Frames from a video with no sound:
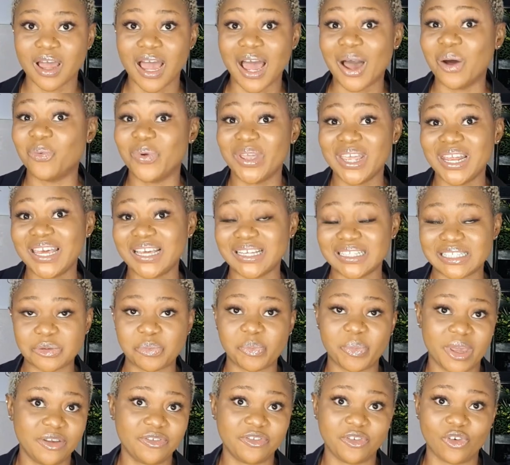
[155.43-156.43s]
are willing to
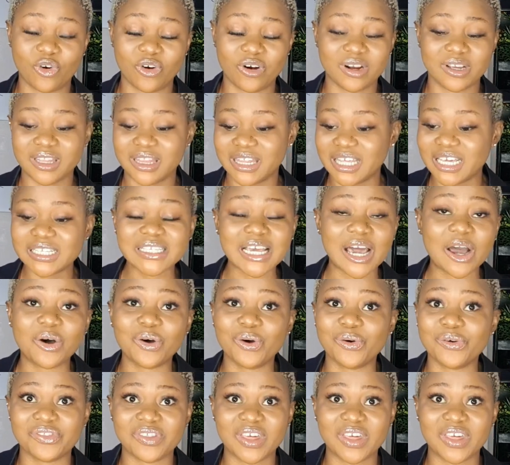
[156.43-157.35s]
pay for. These are all